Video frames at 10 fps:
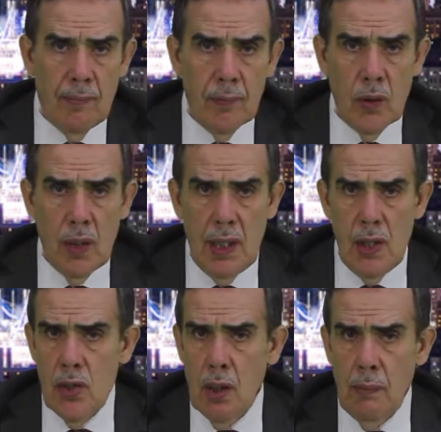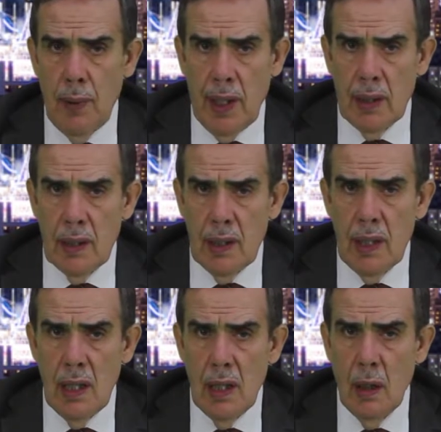To each companion,
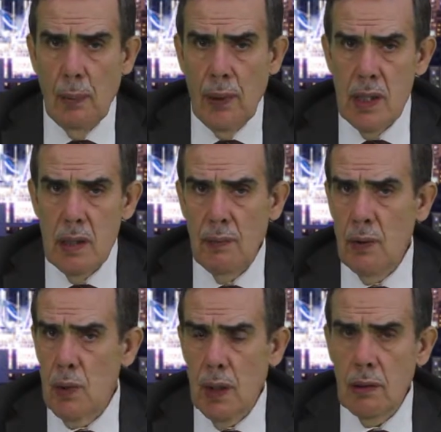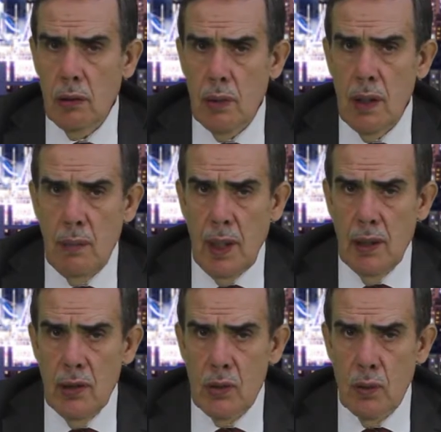a place of around 3
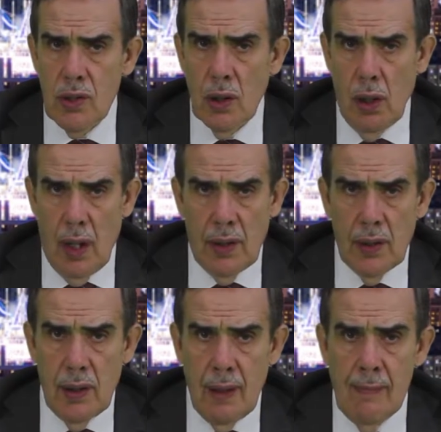meters was allotted.